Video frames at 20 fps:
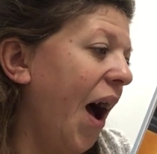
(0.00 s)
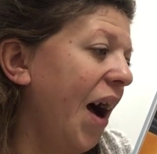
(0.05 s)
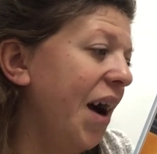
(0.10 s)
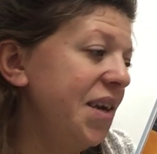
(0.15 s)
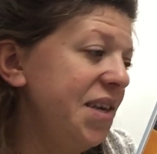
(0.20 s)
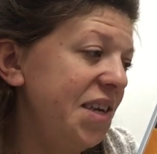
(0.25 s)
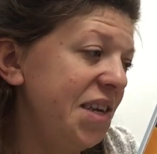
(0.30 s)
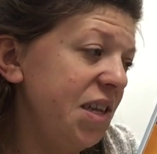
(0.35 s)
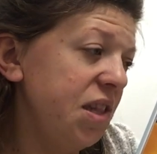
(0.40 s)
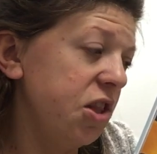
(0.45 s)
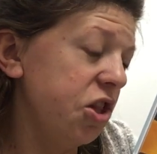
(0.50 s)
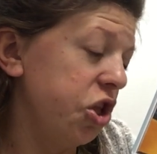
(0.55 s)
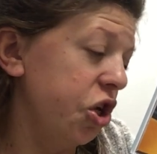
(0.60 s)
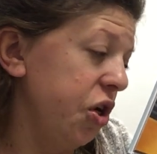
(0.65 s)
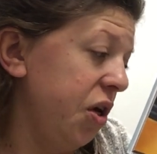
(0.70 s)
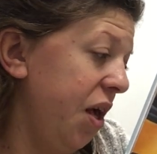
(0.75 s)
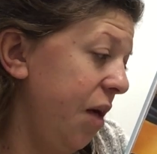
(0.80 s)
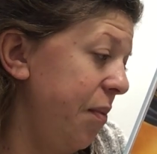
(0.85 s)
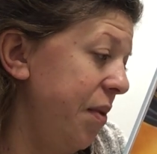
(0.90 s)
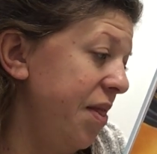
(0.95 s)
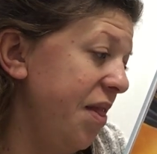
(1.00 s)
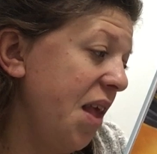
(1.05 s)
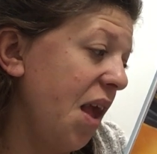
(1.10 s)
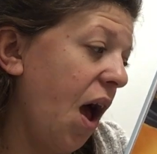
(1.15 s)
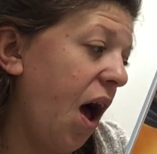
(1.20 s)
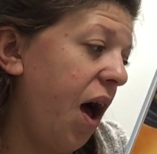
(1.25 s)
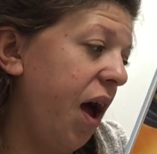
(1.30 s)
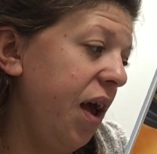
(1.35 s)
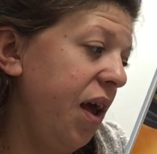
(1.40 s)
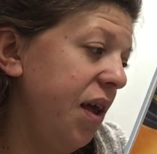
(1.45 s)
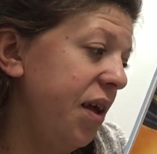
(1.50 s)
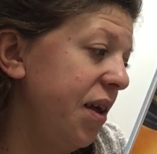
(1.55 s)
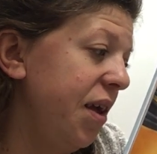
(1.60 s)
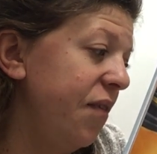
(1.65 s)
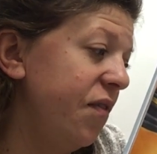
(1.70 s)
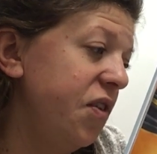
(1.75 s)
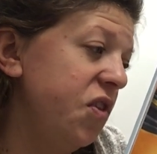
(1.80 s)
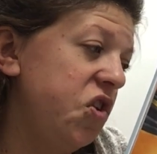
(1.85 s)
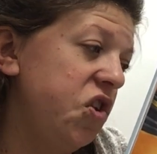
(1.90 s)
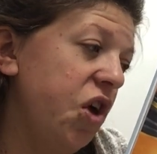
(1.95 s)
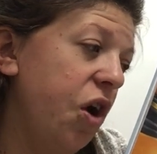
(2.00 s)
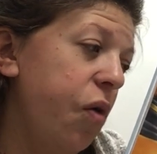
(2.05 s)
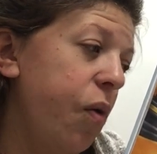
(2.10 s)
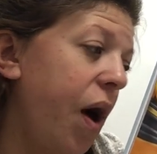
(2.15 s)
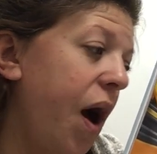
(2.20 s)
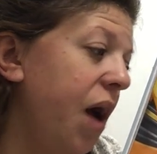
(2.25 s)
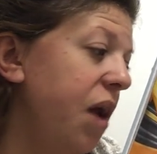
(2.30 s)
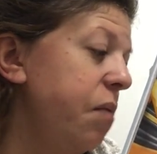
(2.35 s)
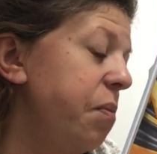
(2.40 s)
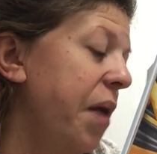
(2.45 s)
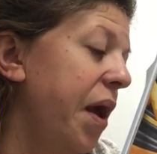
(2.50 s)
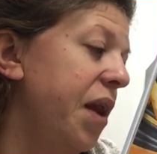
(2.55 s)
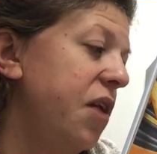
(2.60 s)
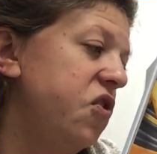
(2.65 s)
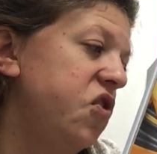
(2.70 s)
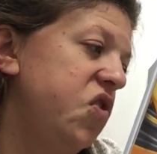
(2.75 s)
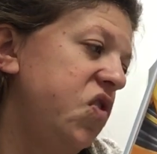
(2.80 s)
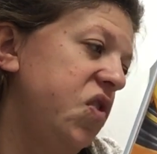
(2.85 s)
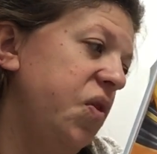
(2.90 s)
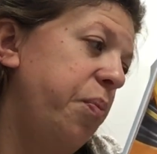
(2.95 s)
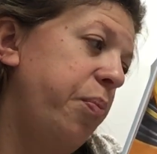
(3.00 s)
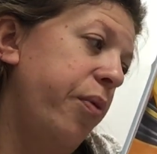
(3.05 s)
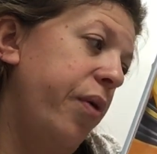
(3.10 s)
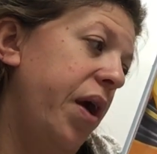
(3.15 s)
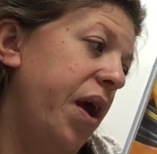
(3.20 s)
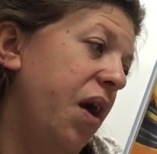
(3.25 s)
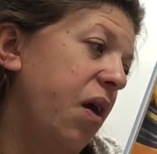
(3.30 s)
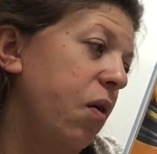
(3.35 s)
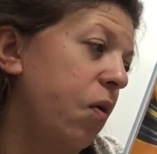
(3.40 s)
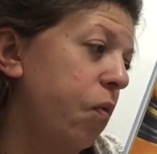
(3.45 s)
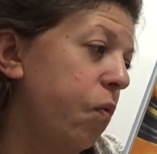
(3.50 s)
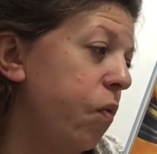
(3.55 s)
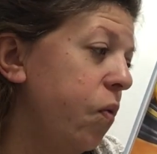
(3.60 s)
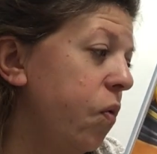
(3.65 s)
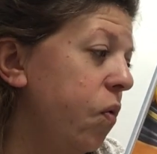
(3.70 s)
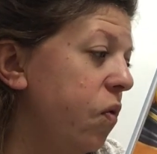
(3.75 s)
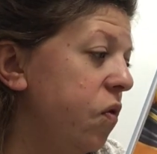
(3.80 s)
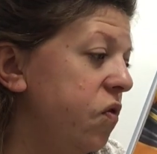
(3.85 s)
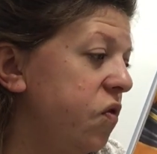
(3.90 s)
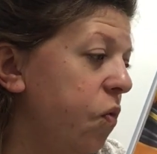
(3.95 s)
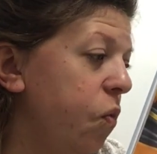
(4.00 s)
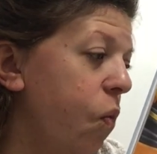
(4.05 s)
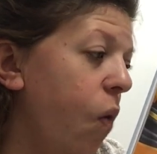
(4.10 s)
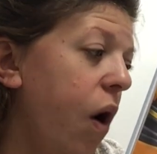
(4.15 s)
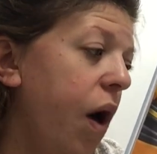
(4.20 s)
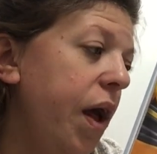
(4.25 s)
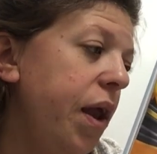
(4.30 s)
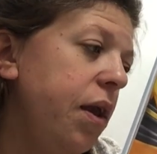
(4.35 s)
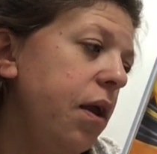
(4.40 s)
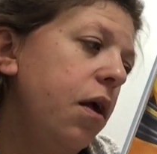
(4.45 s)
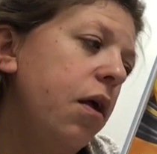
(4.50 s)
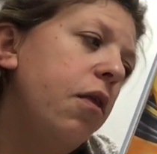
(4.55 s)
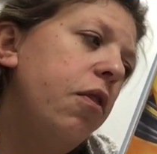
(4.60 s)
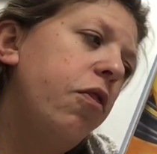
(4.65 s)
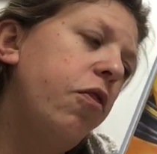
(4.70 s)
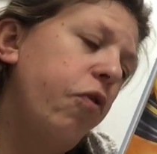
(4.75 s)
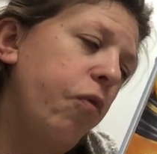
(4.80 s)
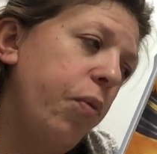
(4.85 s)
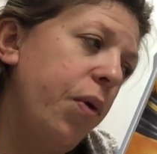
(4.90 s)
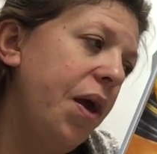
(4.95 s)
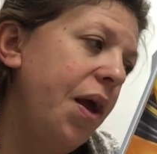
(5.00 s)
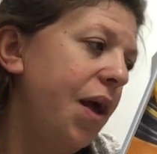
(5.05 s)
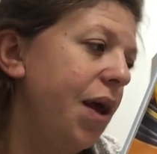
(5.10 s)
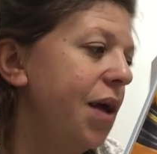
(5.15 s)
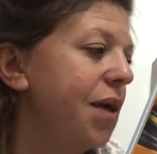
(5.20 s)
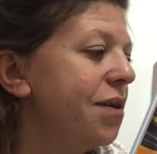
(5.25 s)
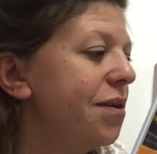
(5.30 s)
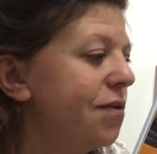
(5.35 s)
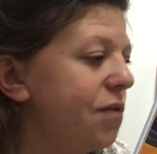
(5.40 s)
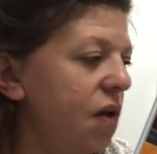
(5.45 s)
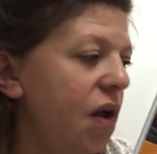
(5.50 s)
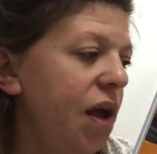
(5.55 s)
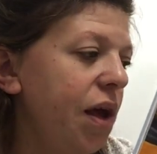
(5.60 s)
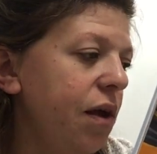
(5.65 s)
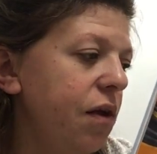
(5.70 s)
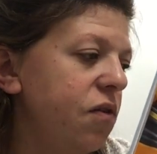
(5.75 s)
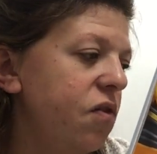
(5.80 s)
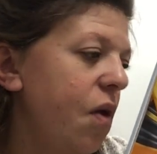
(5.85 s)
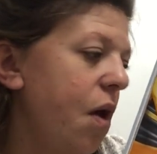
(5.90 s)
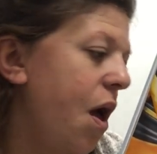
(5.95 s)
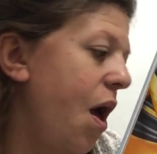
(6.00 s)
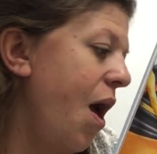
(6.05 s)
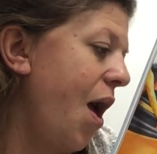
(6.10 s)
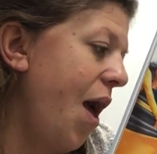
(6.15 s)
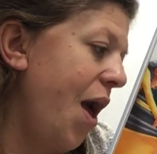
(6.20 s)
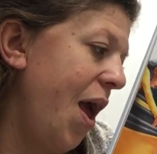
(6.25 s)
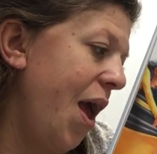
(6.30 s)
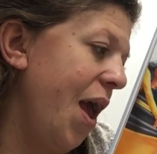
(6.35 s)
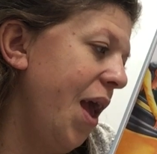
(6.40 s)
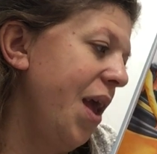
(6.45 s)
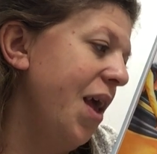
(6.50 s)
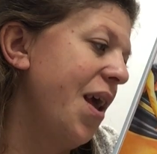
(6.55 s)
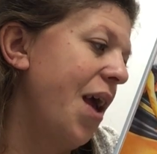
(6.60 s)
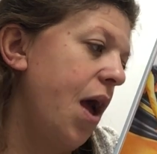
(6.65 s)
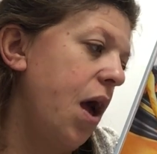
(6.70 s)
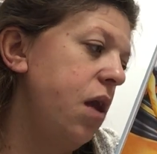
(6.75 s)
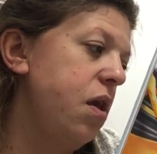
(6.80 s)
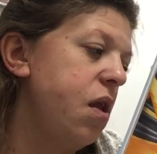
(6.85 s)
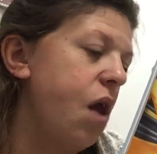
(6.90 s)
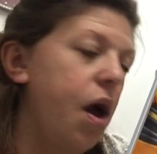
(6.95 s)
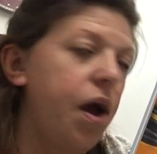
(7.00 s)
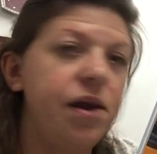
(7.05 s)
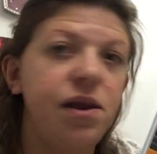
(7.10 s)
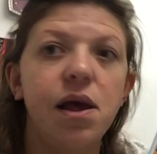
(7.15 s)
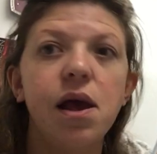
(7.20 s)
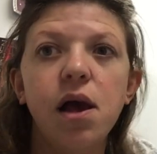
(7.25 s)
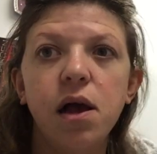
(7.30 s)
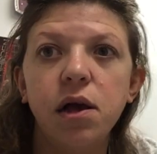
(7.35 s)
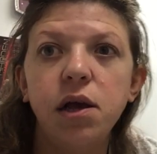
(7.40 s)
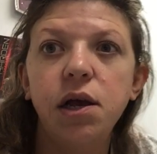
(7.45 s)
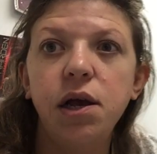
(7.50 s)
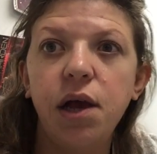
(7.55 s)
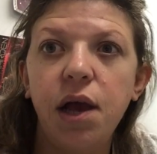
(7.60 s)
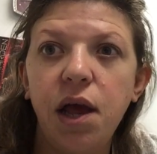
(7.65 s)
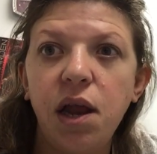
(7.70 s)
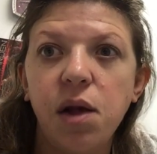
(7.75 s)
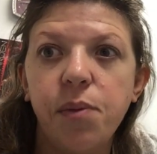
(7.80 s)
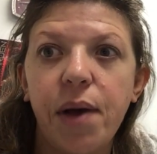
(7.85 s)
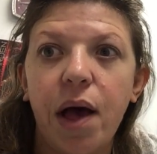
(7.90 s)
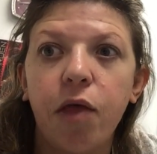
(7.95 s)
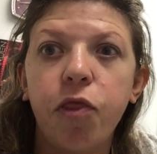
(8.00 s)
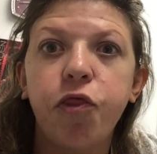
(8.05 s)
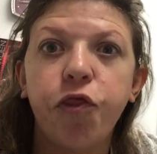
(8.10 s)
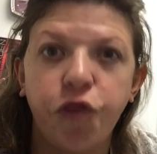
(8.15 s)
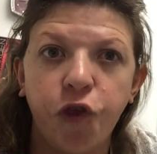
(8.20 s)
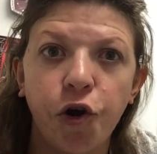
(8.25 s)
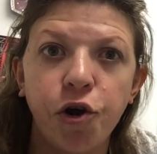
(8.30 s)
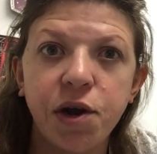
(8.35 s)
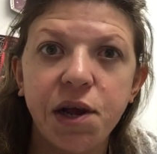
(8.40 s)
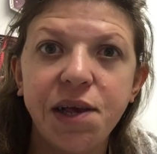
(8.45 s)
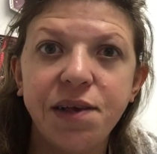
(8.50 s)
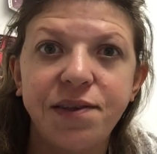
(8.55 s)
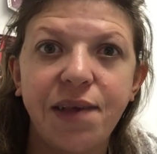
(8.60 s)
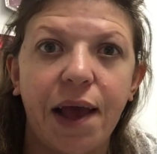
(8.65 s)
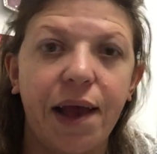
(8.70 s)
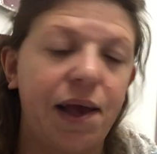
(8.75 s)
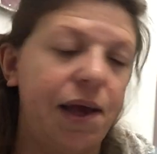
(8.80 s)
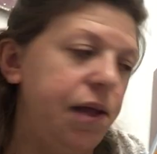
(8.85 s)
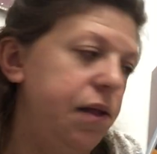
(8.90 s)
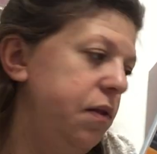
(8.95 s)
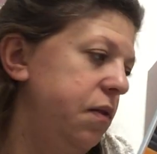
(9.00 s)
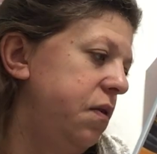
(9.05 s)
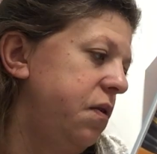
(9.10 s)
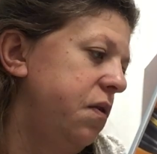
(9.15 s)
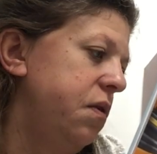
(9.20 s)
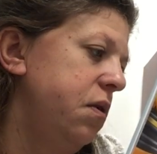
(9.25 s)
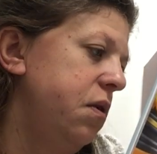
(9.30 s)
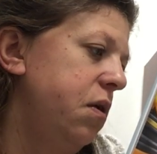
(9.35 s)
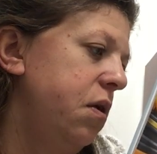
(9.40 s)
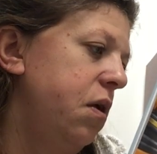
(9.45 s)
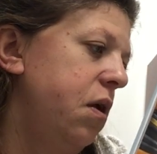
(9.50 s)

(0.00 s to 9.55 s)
I didn't look him in the eye. Even so, I'd managed to break rules 1, 3, 6, 8, and 9 in about 30 seconds.